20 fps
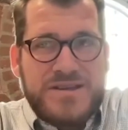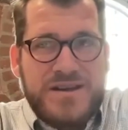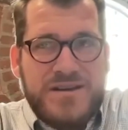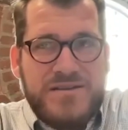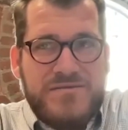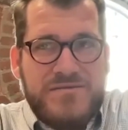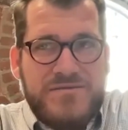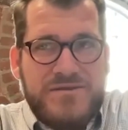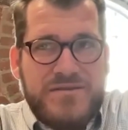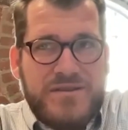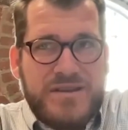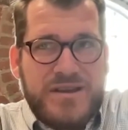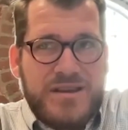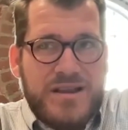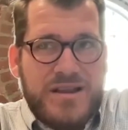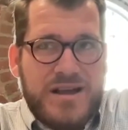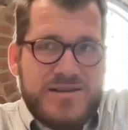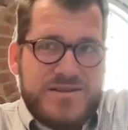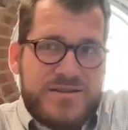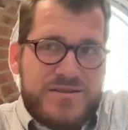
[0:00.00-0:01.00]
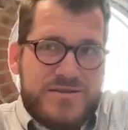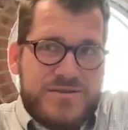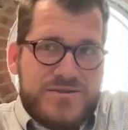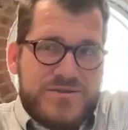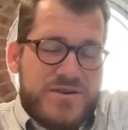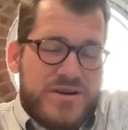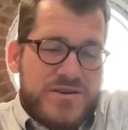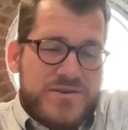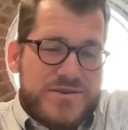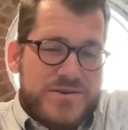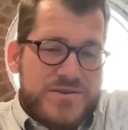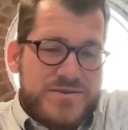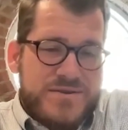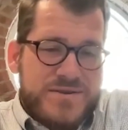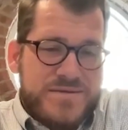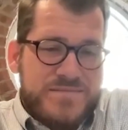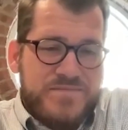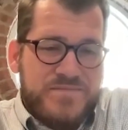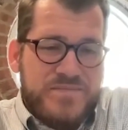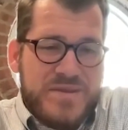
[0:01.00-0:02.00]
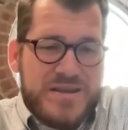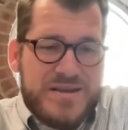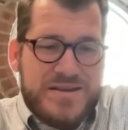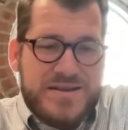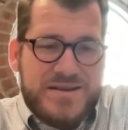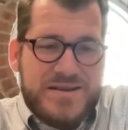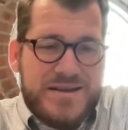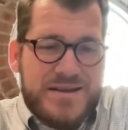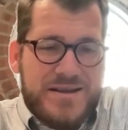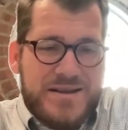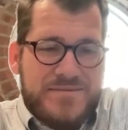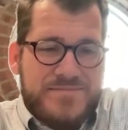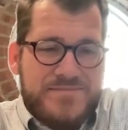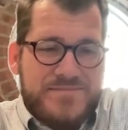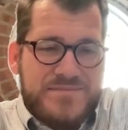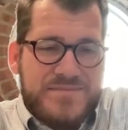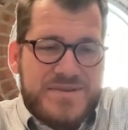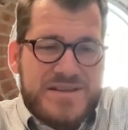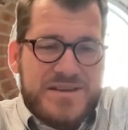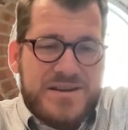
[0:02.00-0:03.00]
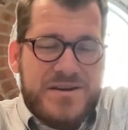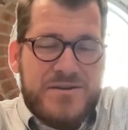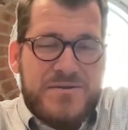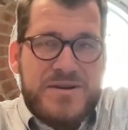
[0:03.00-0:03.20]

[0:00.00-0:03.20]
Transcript: of the theological structures, you know? So,